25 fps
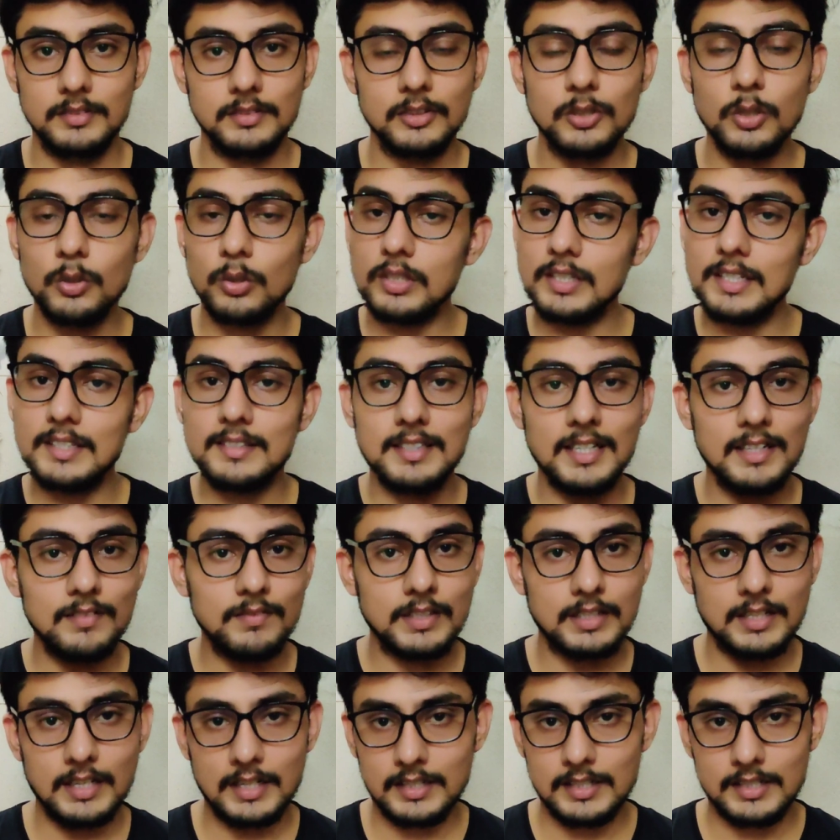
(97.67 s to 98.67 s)
corona
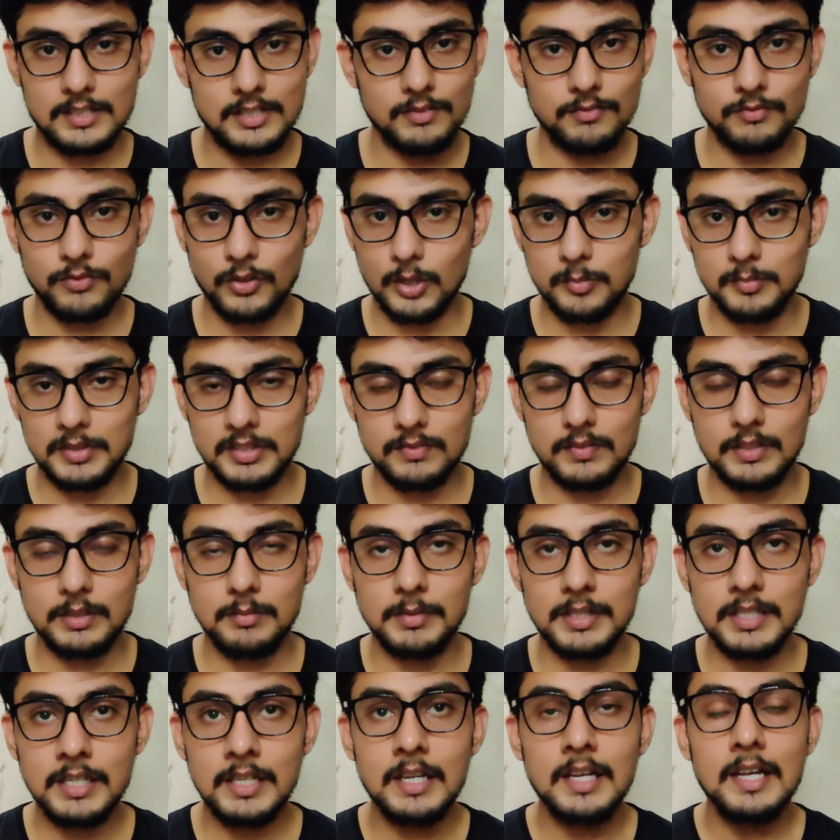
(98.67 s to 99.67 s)
self-declaration form it will
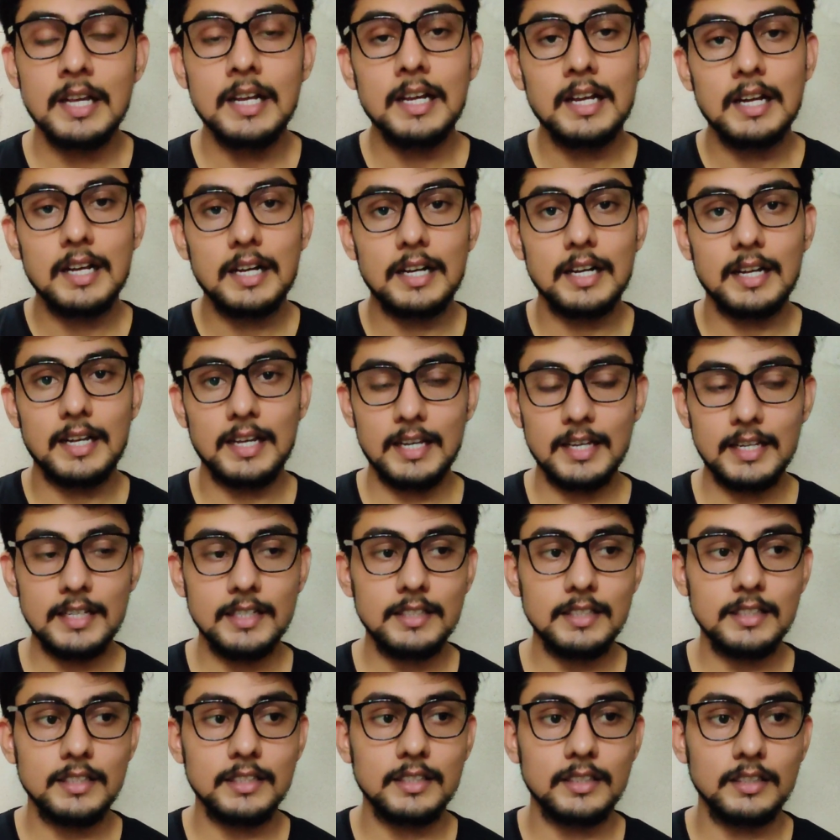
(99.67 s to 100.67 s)
be.
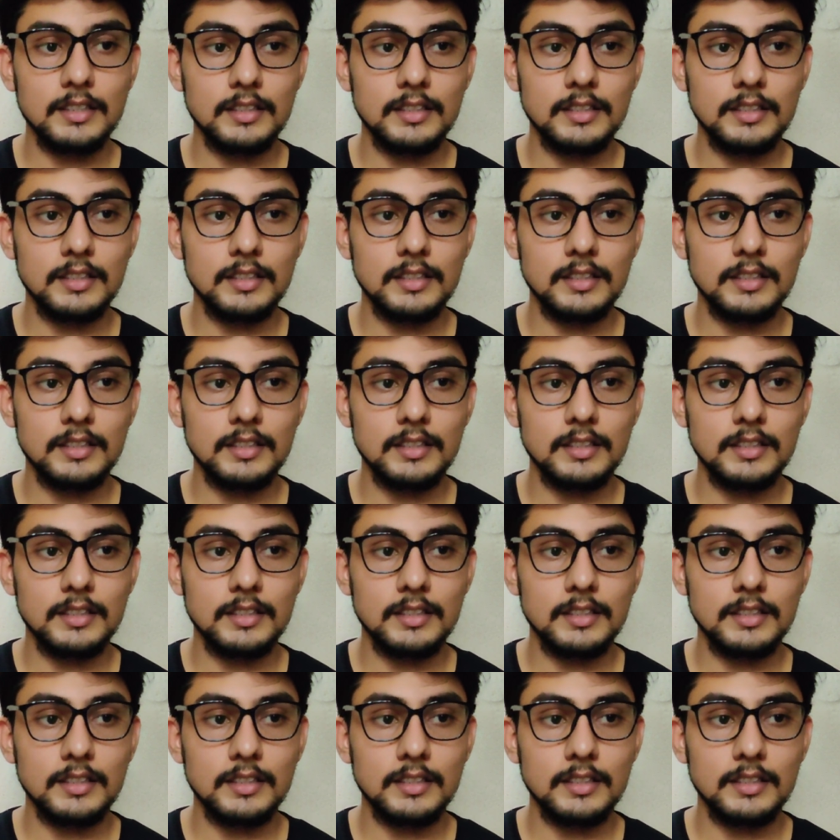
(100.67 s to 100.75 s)
And